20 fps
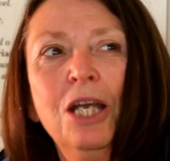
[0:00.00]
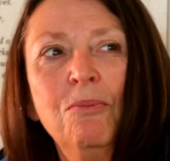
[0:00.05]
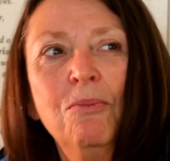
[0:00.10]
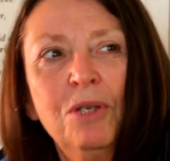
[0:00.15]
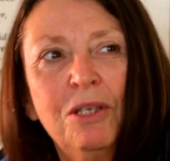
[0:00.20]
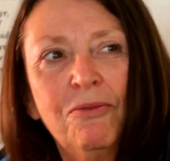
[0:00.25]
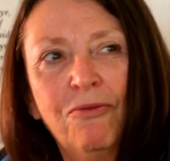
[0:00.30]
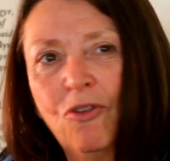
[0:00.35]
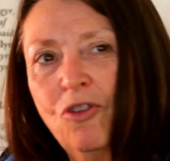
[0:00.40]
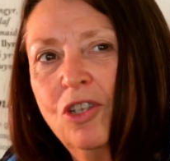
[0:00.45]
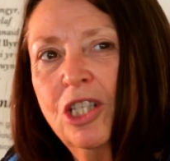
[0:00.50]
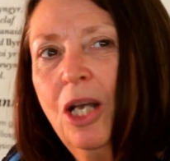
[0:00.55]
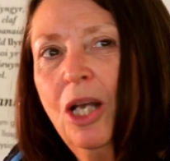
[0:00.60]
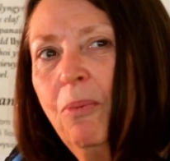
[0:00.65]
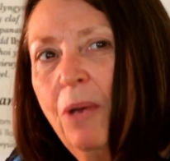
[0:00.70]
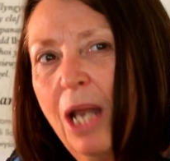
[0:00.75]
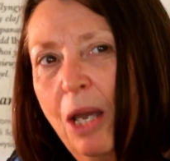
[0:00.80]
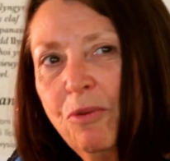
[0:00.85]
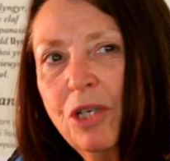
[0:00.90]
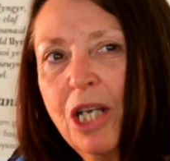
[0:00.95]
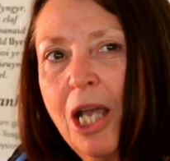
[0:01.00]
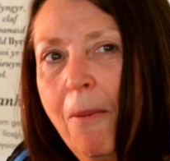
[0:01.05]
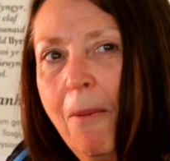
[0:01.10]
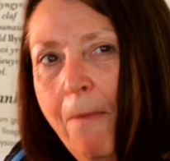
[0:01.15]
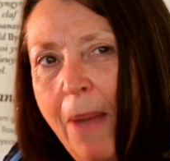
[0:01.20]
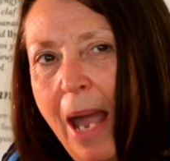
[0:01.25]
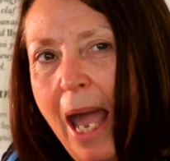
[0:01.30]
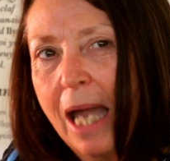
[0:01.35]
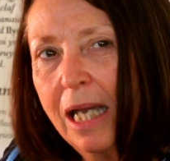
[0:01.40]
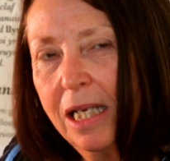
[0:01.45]
But for example, I would
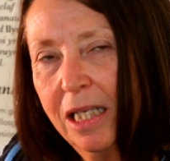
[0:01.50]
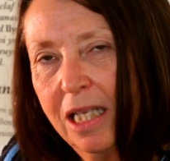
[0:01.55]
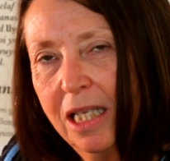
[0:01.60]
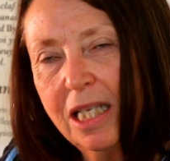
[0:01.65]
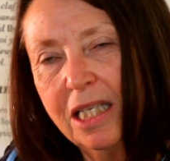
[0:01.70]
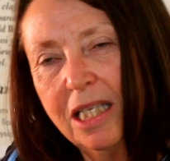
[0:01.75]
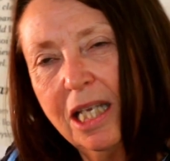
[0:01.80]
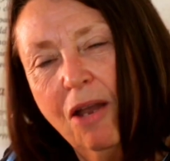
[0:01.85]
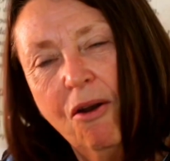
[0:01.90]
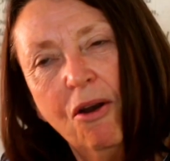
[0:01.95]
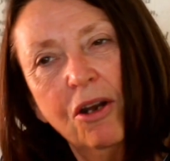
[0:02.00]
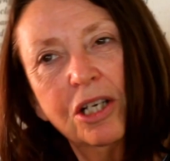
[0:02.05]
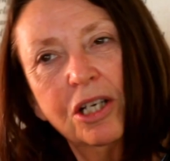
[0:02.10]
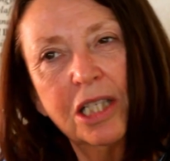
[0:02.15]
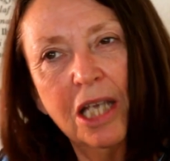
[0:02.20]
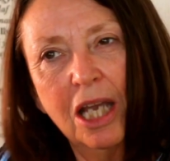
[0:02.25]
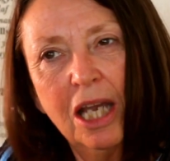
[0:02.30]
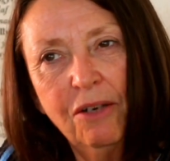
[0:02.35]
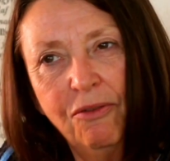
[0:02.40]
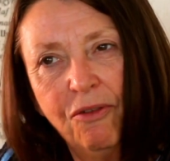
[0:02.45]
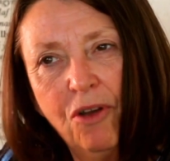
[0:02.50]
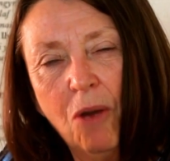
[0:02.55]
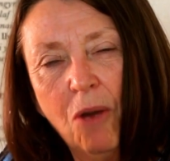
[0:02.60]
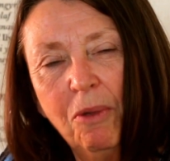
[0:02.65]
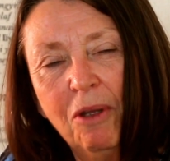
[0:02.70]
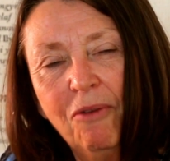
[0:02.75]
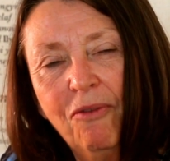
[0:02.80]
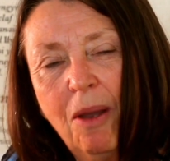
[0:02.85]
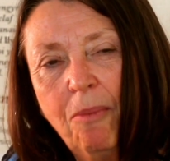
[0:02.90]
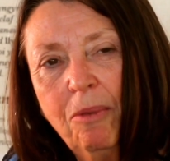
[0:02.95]
come back to this area because I had
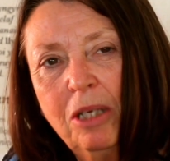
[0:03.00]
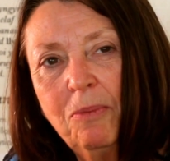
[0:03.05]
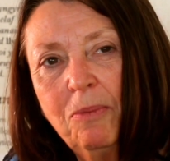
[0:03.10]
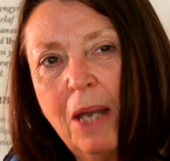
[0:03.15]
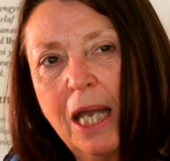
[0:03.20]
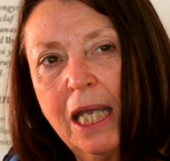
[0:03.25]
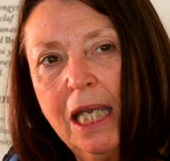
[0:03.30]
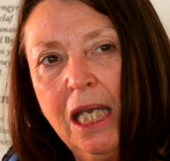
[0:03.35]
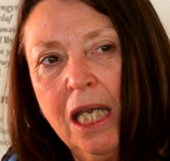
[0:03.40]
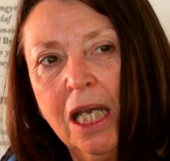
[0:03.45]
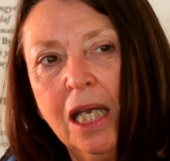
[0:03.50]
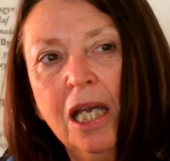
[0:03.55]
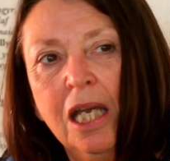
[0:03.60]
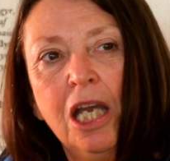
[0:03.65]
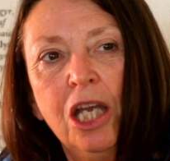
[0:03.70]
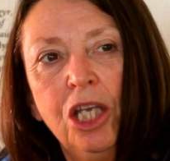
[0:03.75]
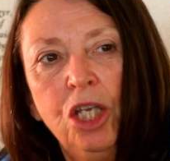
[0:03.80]
farming families back here.